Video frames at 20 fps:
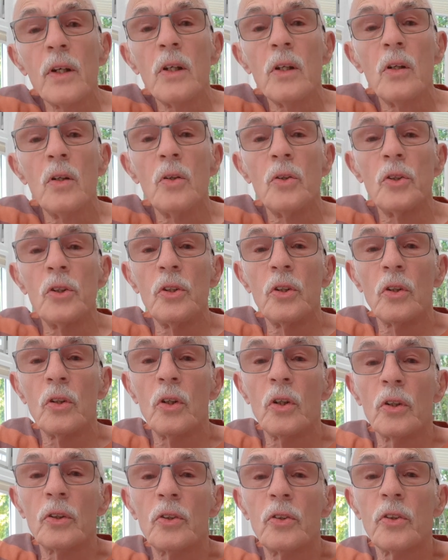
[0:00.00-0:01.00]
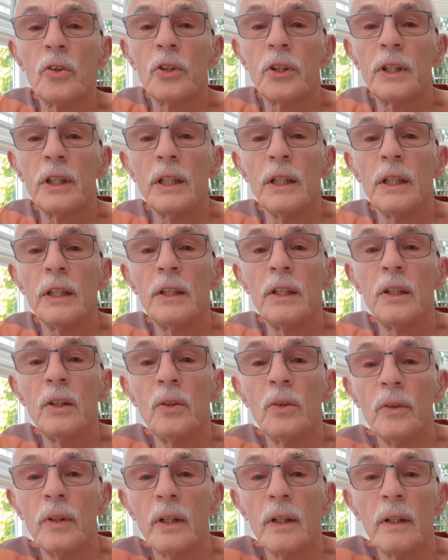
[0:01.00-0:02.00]
use your trusty
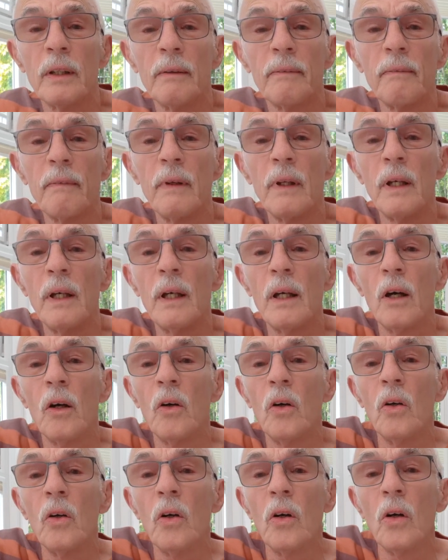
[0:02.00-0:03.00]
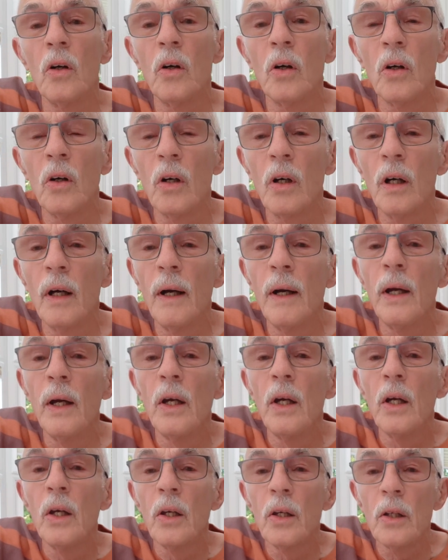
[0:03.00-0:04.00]
tuner there, or
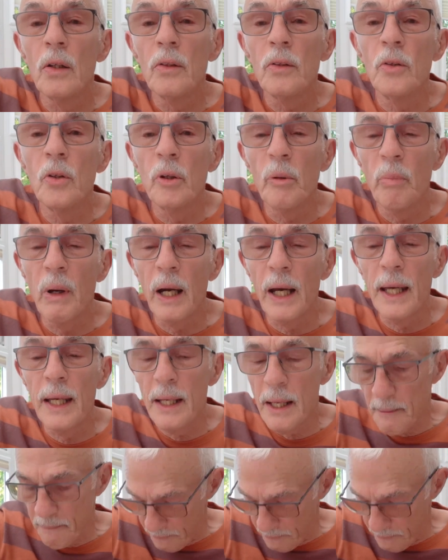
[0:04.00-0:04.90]
do it by ear.